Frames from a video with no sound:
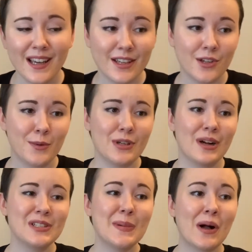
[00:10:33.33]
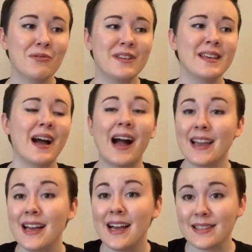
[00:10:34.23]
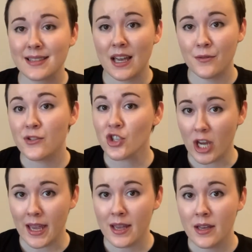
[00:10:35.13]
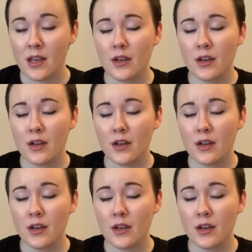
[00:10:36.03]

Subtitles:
We talked about the ISFJ,